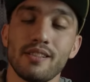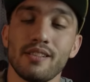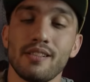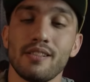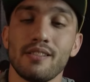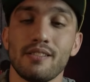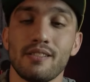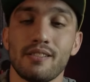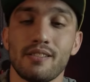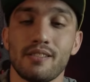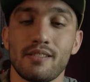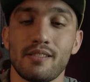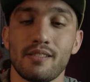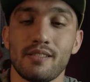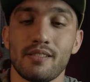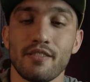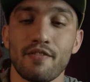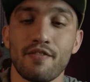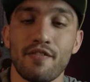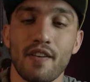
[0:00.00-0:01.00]

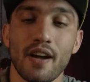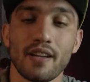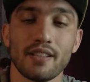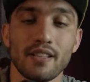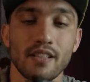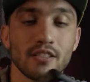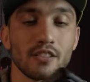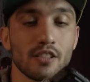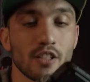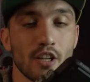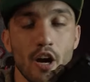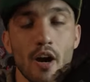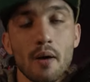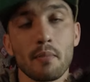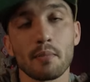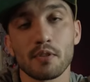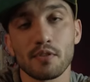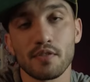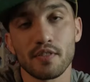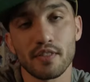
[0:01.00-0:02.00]
is the fact that it
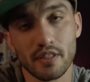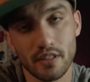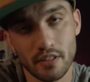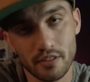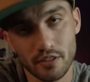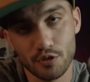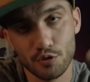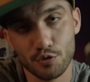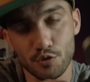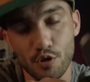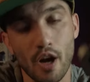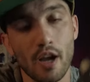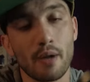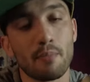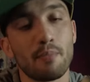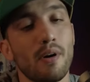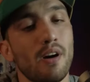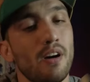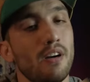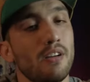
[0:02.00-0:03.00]
comes with a
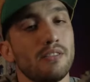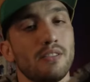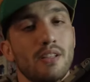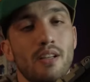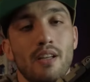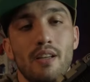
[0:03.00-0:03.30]
tripod